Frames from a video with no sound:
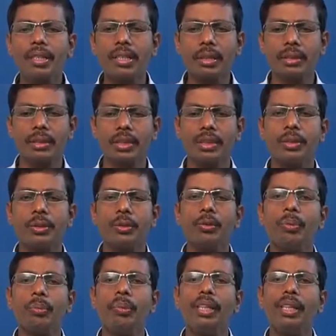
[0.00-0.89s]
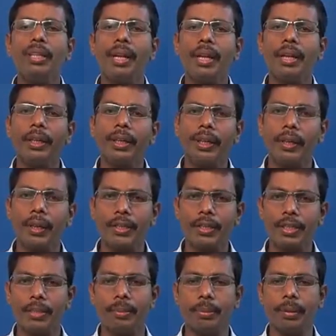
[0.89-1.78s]
structure should be
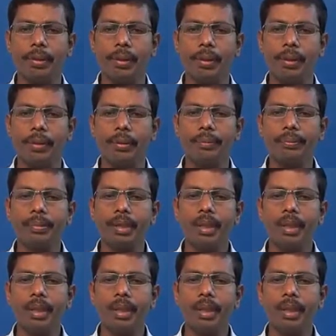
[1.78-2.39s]
recognizable,